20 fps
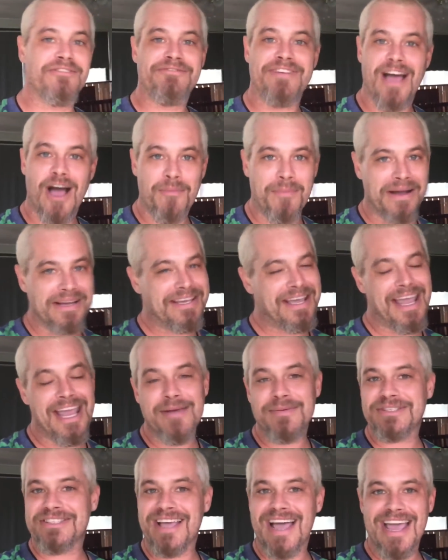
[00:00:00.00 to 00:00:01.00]
You found my
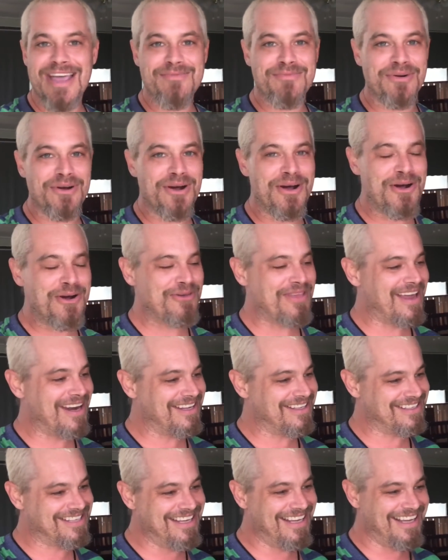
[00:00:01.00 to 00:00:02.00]
campsite, bro.
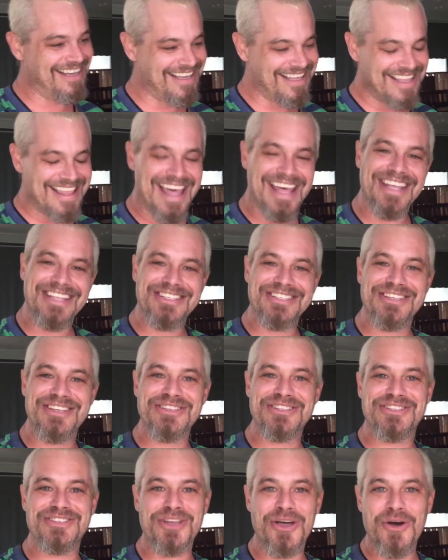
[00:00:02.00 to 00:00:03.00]
That is
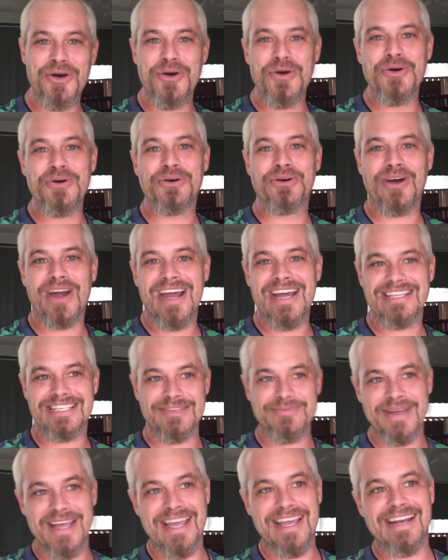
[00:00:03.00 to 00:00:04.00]
just so
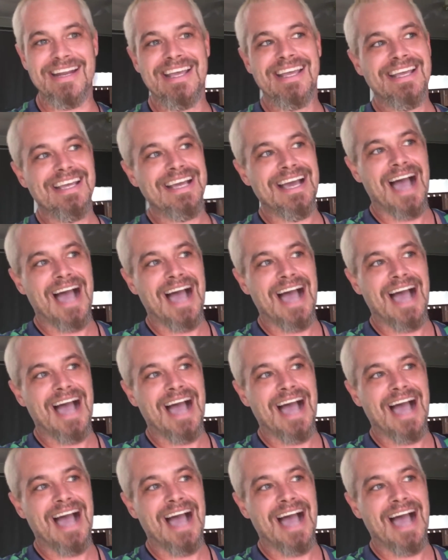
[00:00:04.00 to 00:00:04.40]
crazy, man.